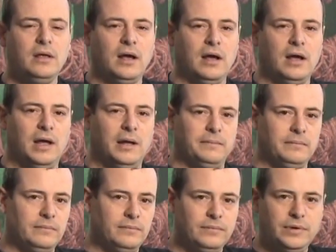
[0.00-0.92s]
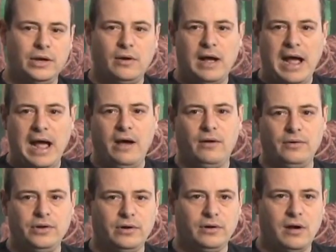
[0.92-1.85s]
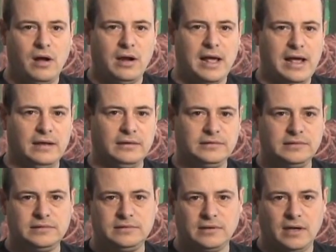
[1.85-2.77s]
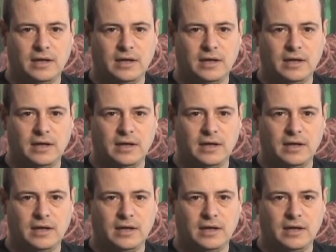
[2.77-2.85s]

Um, you know how your haunted house is.